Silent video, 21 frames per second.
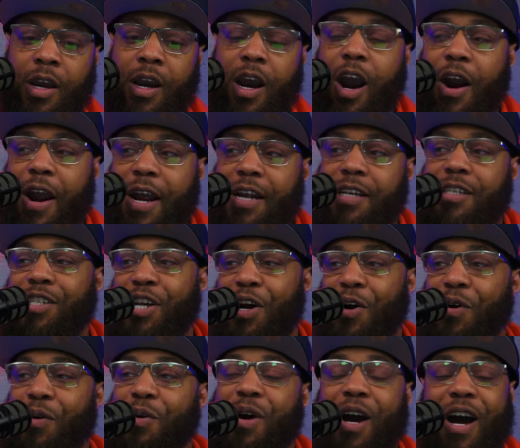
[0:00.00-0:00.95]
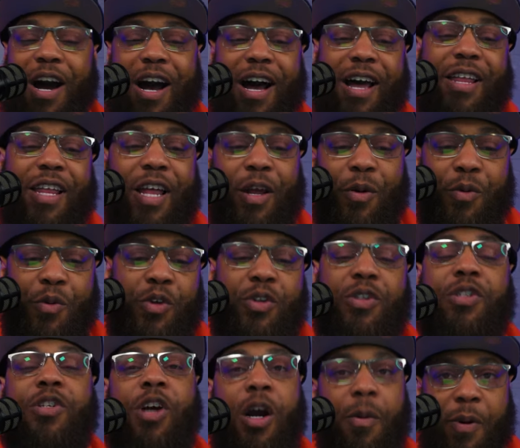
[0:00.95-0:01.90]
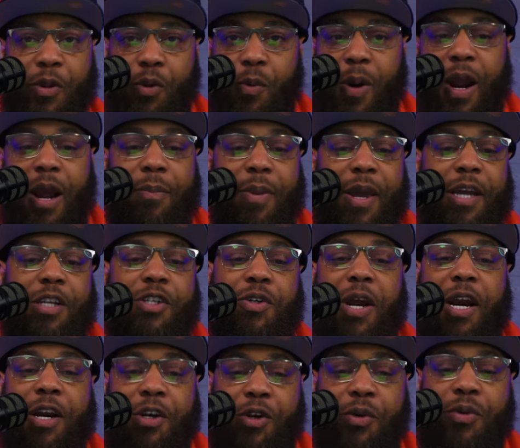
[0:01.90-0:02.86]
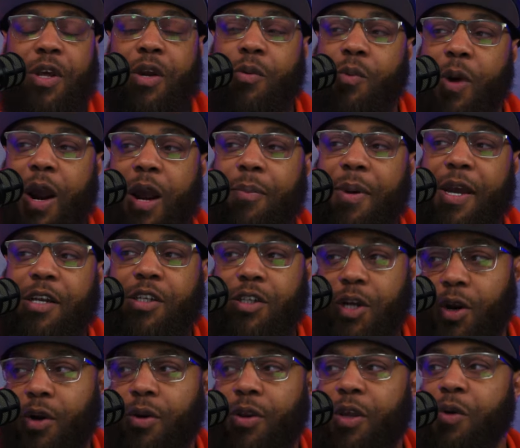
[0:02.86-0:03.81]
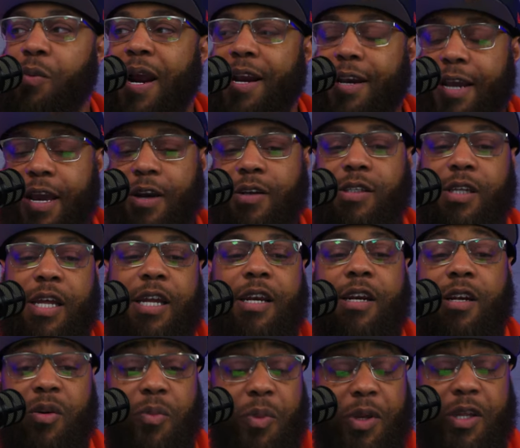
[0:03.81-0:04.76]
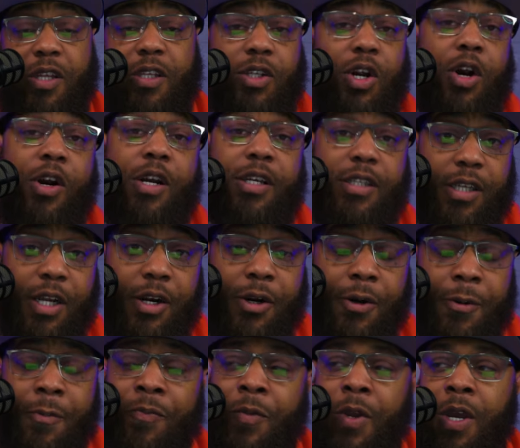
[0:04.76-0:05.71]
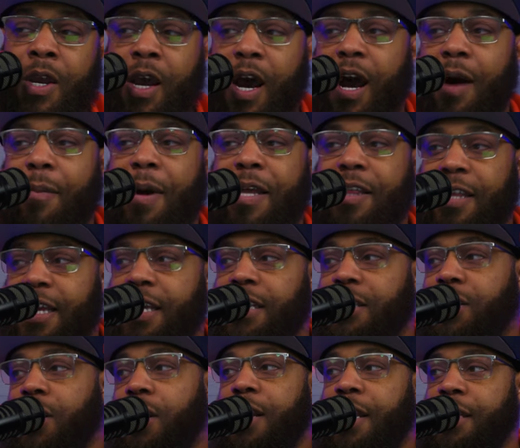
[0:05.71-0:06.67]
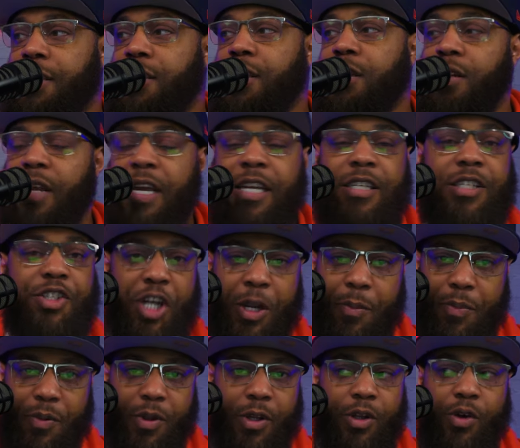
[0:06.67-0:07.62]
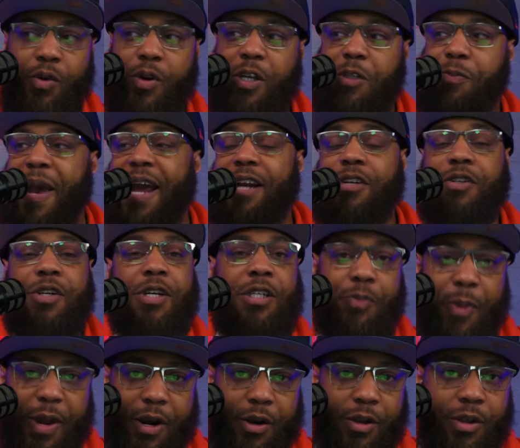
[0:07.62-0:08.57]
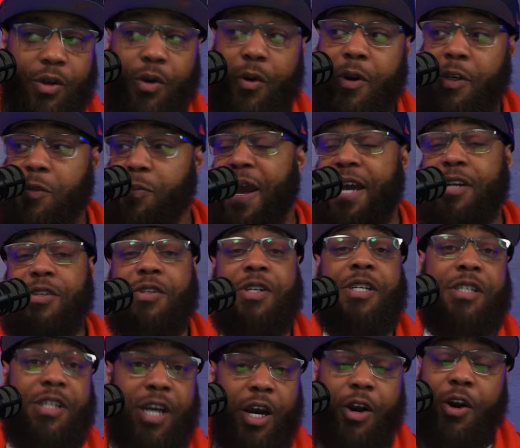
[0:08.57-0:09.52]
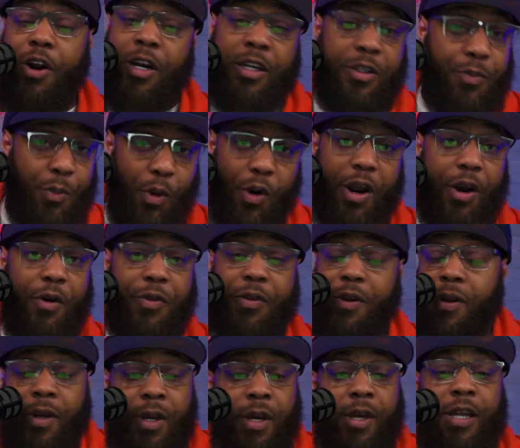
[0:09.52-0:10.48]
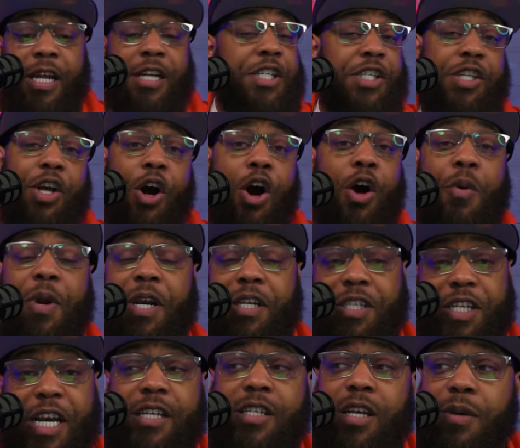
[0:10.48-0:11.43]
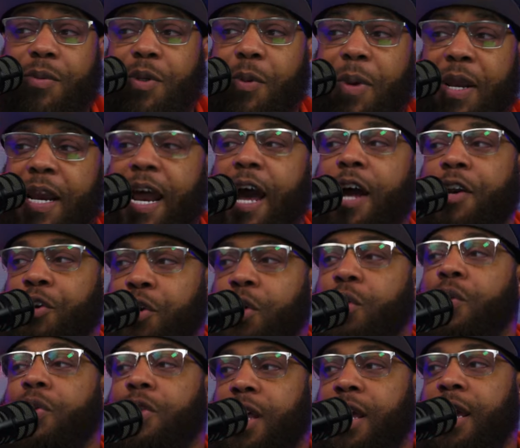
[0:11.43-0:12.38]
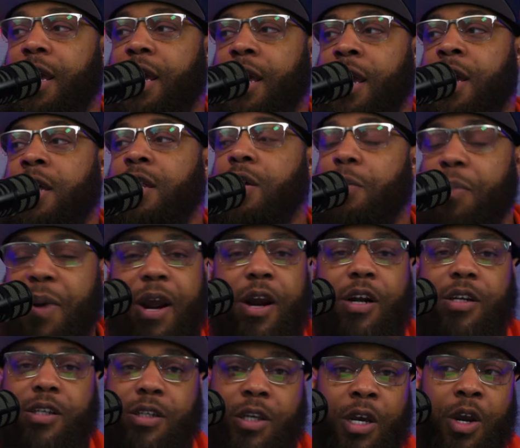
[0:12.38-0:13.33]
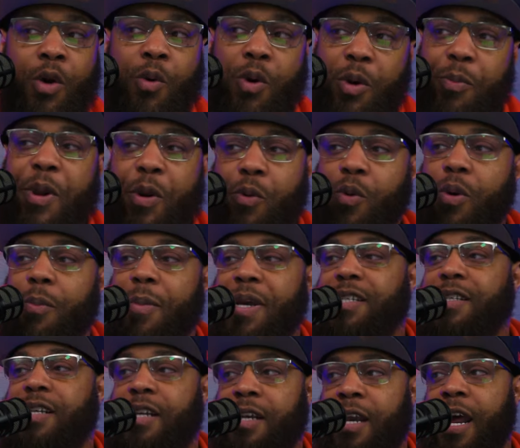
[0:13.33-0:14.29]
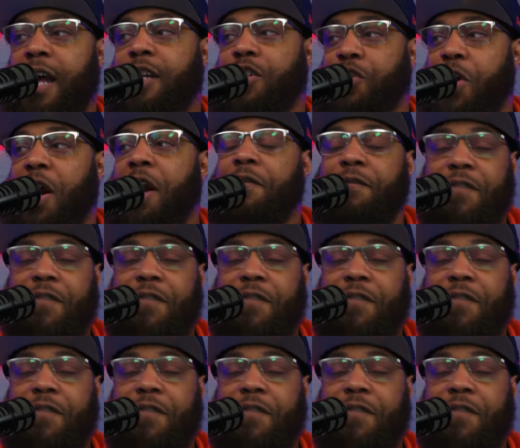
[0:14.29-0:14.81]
All right, so you talk about the Ryan Bates trade. I do think Ryan Bates currently right now slated to be the starting center. I think he's cheaper than Lucas Patrick. He's better than Lucas Patrick. He's younger and he's more healthy. That's just all what it shakes up to be. Now, I do think the Bears would be remiss to not try to